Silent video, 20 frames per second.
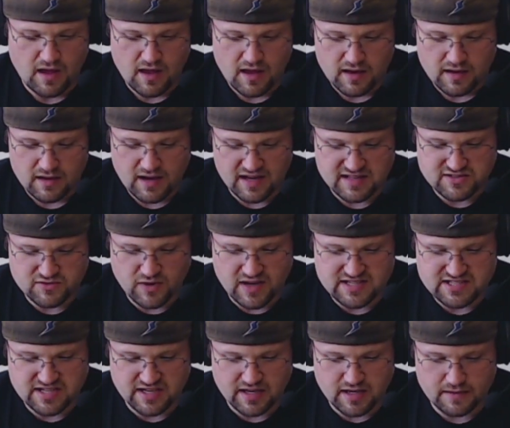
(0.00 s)
Next
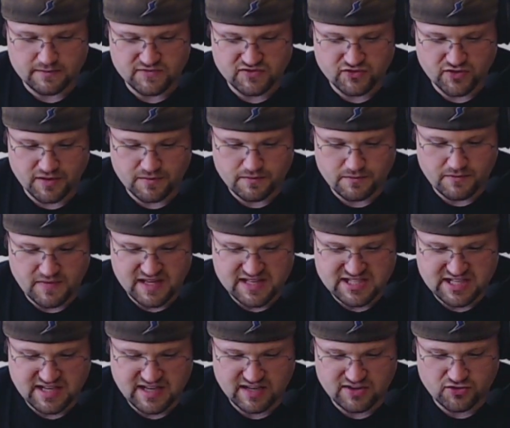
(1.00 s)
question comes from
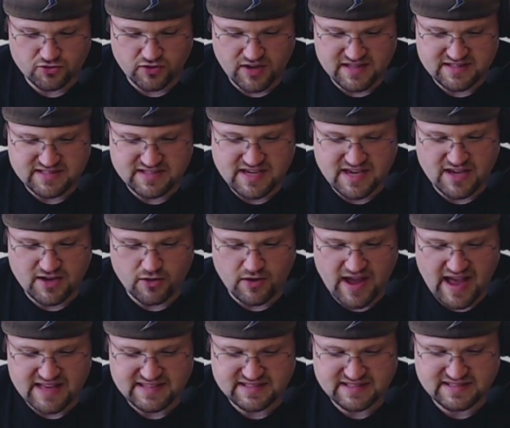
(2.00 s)
Mitch Katrensky, who
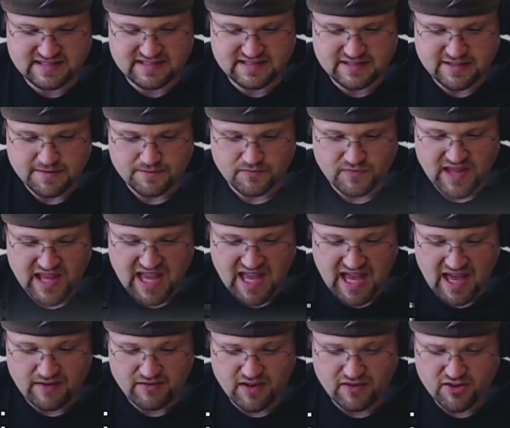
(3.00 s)
asks,
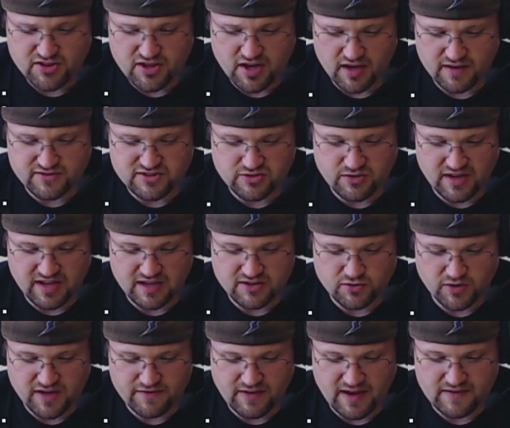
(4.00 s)
have you ever thought of doing a
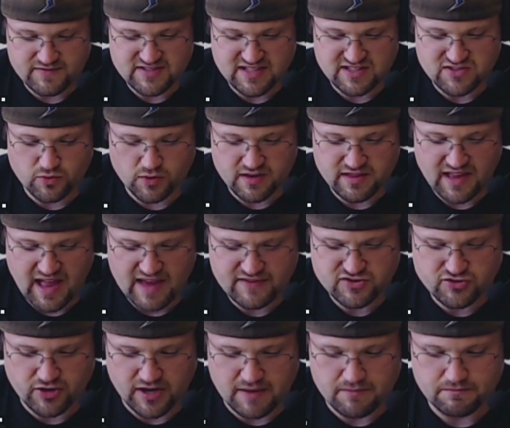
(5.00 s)
25 cents worth live
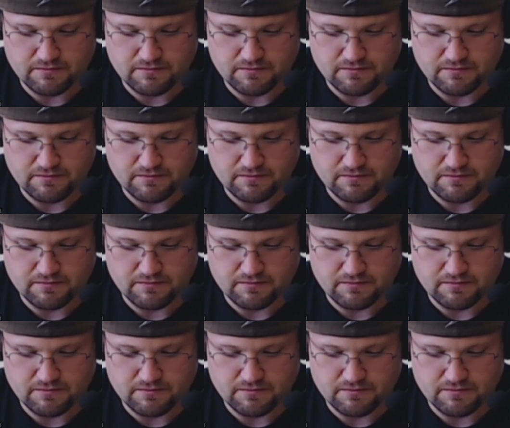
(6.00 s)
stream?